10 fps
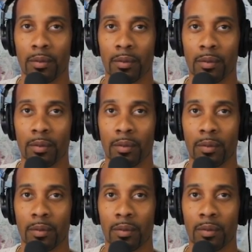
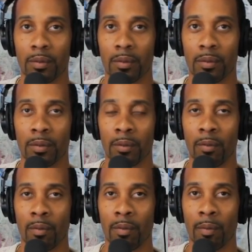
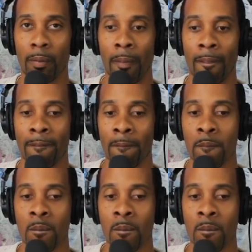(silent)